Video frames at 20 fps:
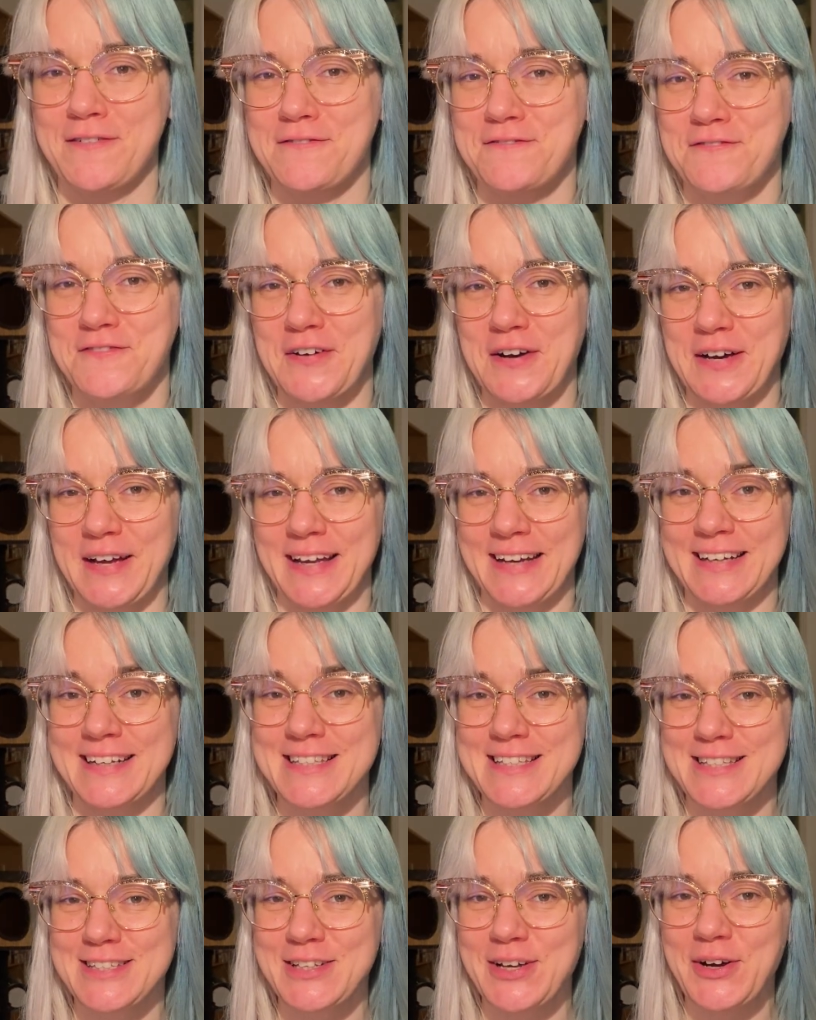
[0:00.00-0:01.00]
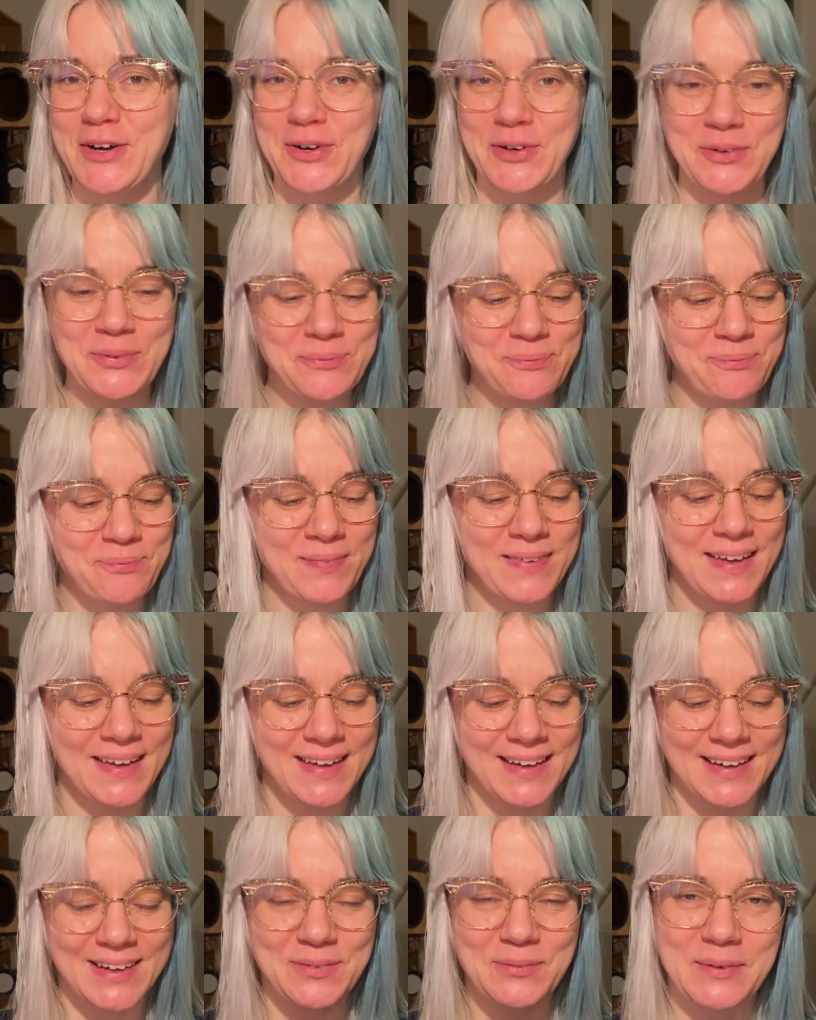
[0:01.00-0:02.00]
Fun. So,
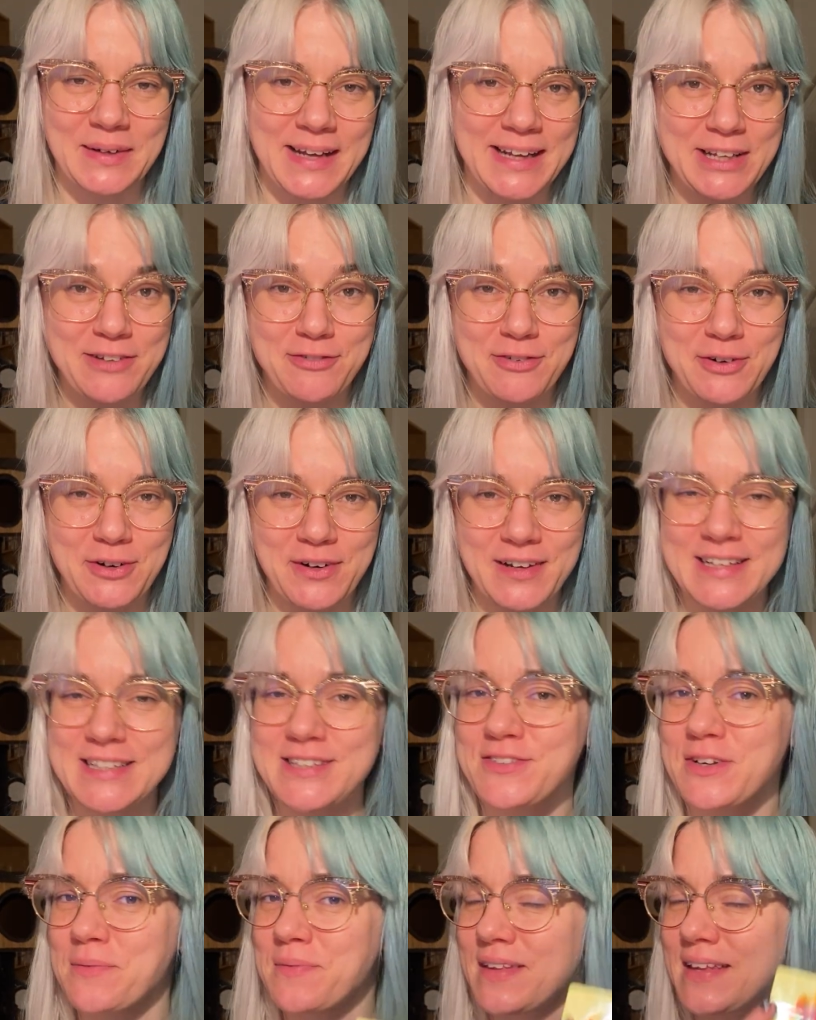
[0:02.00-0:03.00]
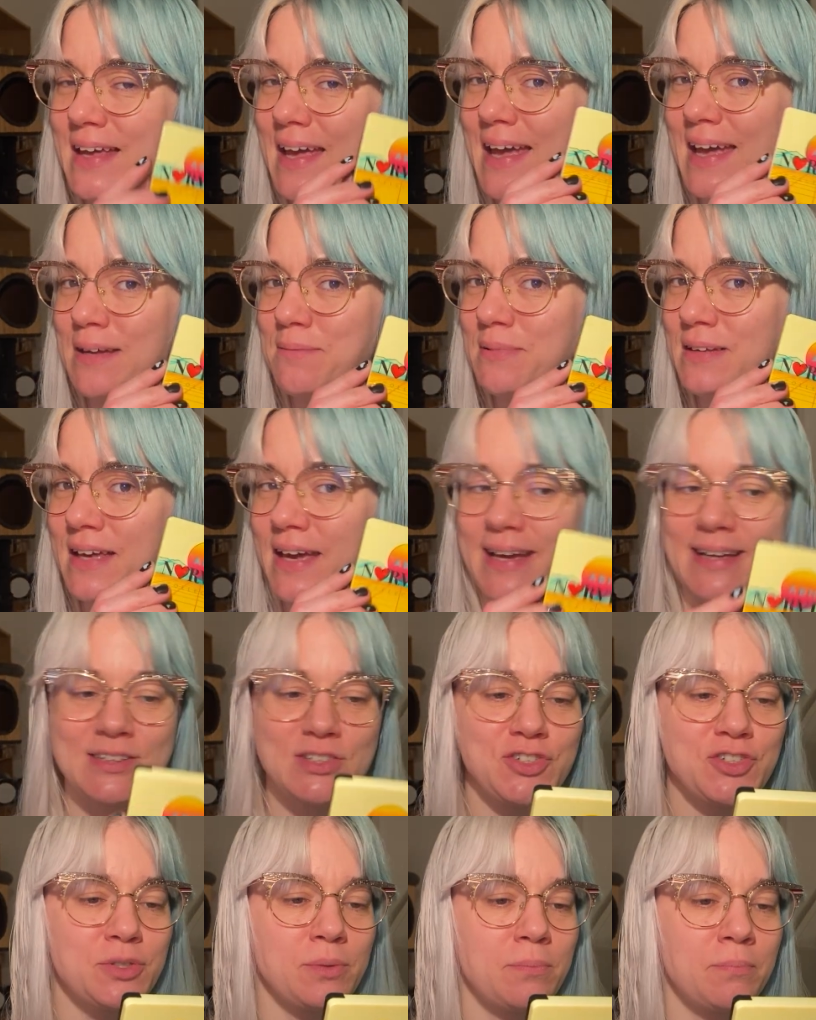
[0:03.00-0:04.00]
184 is from the
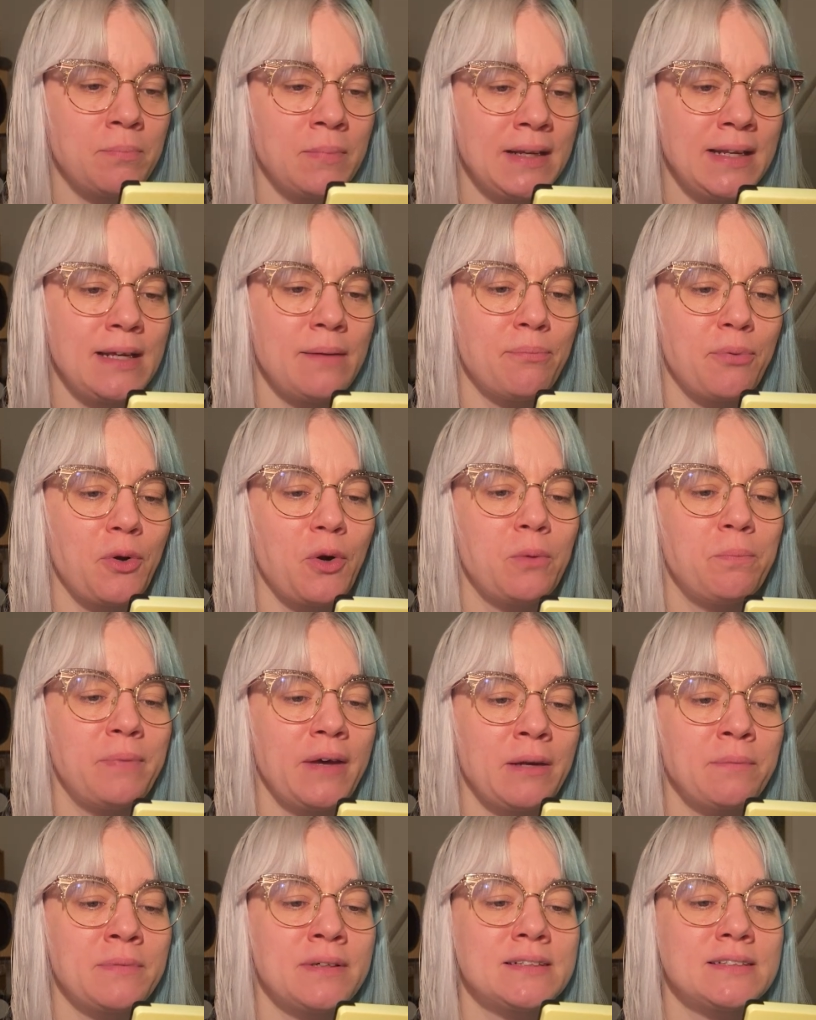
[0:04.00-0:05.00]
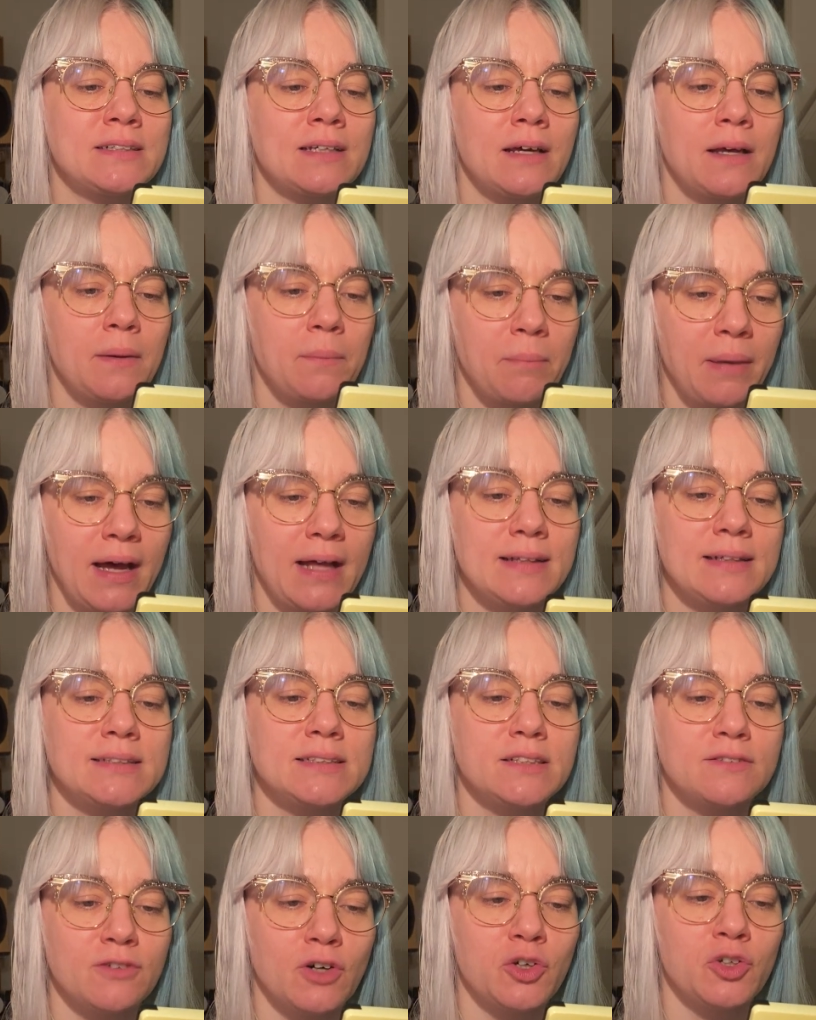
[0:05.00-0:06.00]
ABH Mini Pro Pigment Palette
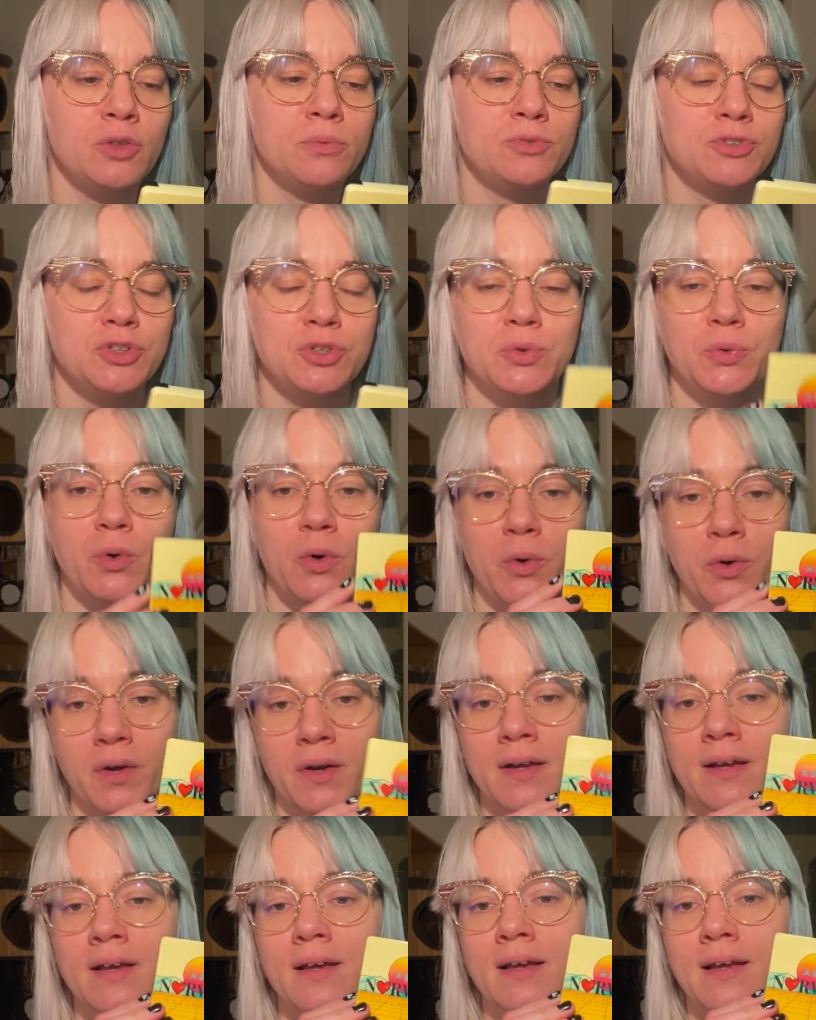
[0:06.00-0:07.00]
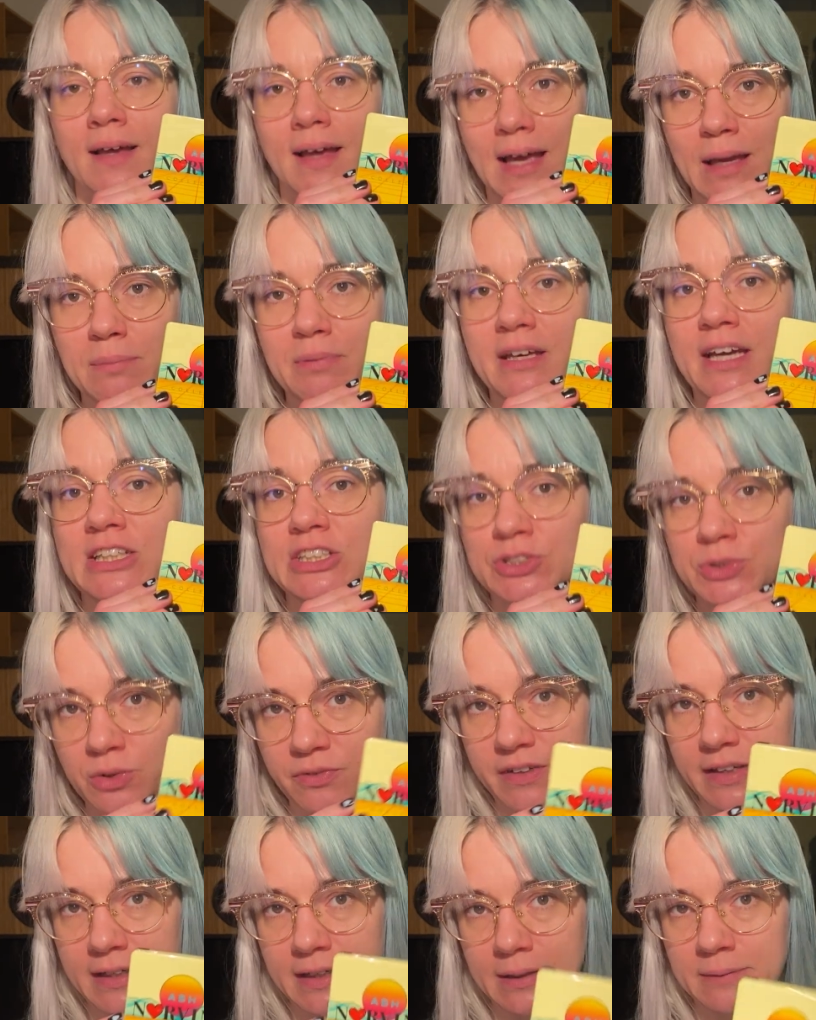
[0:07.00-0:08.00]
Volume 2, or ABH
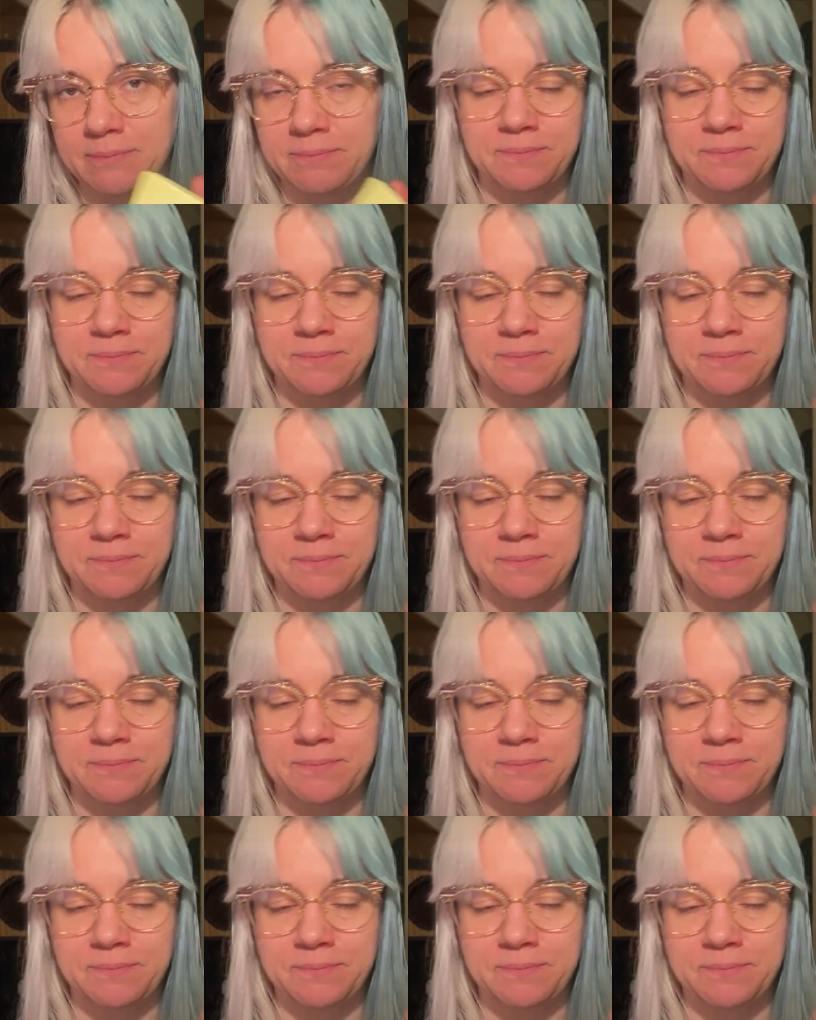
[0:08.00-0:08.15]
Norvina.